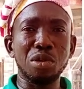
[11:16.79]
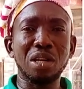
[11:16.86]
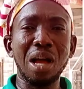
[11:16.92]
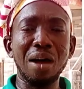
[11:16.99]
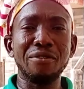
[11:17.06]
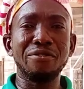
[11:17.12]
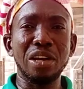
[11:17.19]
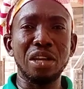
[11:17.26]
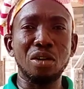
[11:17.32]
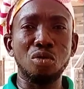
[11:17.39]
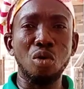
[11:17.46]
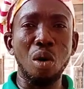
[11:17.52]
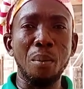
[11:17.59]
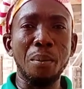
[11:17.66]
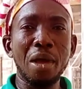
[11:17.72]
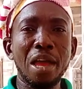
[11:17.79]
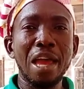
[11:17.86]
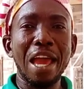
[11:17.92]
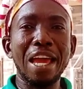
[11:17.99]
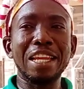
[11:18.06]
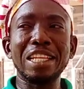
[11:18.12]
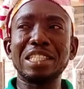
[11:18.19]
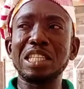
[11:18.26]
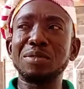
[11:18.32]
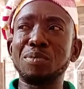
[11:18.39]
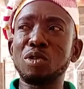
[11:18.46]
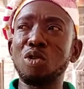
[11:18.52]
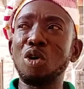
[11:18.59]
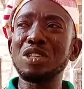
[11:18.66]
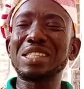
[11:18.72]
become very warm. And it is
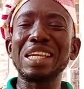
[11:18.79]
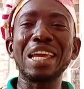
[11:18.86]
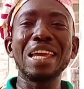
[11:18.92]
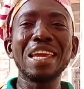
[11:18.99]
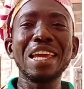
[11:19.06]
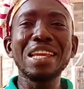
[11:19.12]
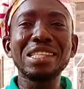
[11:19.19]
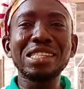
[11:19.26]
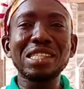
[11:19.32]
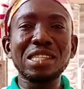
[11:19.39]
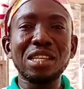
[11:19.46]
because the heat